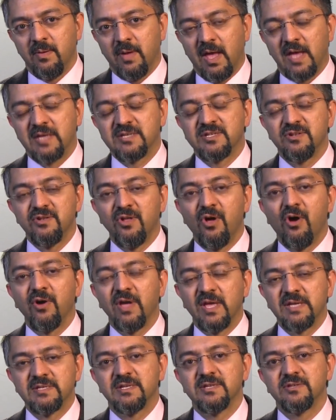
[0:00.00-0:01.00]
as
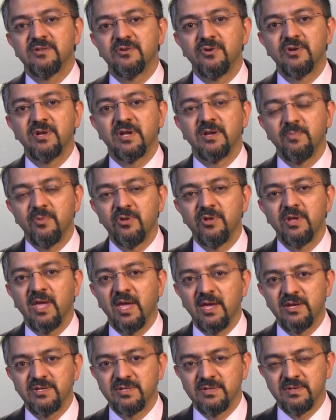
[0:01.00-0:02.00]
long as there's good
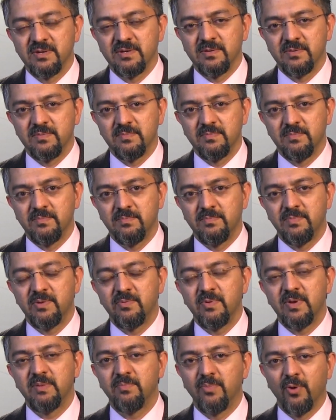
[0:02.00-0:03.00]
communication
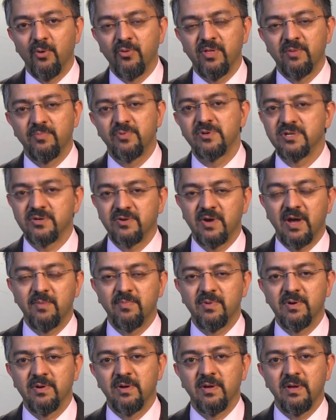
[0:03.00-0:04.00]
between both the
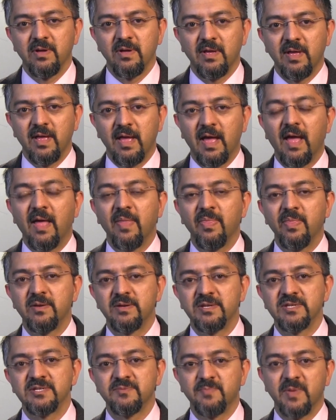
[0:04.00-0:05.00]
prescriber and the
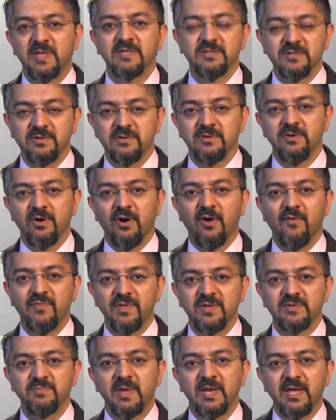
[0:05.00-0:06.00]
dispenser of
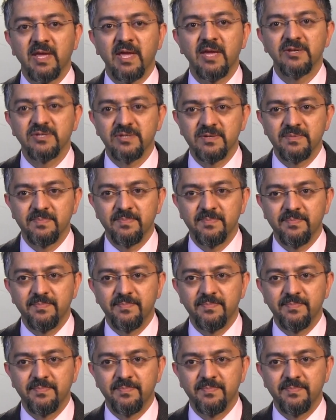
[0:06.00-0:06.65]
this medication.